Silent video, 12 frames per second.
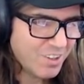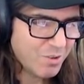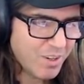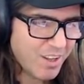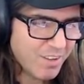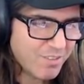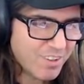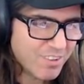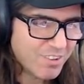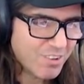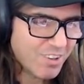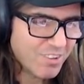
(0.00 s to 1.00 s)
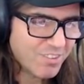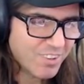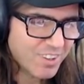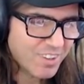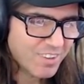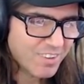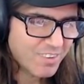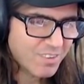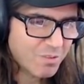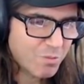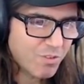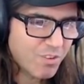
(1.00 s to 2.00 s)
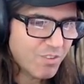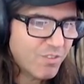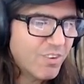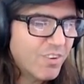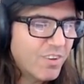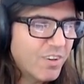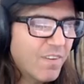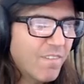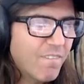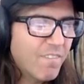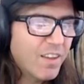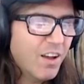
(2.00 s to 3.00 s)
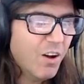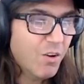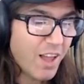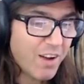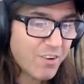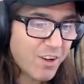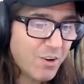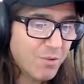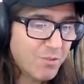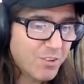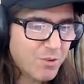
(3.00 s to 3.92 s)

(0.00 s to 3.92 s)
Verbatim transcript: one out there. So let's, let's move it. Forward. Oh, Larry Holmes. Let's